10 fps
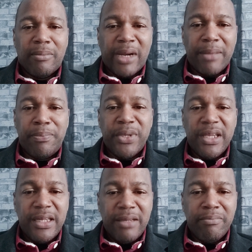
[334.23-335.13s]
by
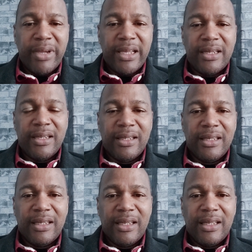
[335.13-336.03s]
peeing in bed,
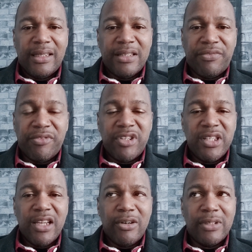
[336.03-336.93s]
the
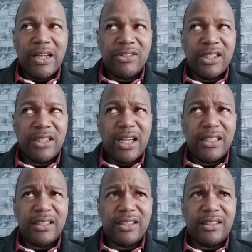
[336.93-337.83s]
15-year-old now says,
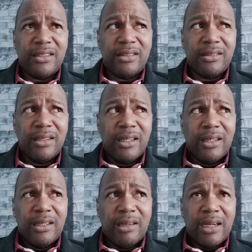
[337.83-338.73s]
this is
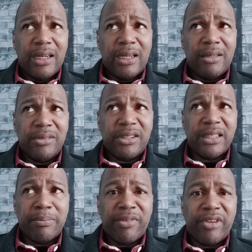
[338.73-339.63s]

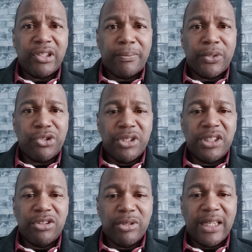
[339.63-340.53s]
a perfect
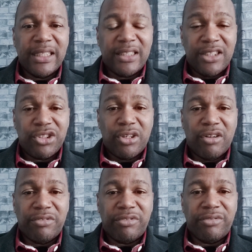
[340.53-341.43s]
opportunity to get attention
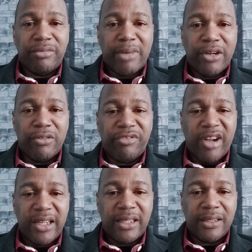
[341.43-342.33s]
of my own
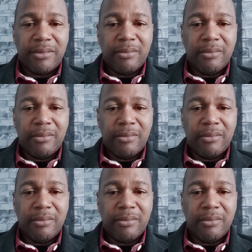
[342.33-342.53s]
father,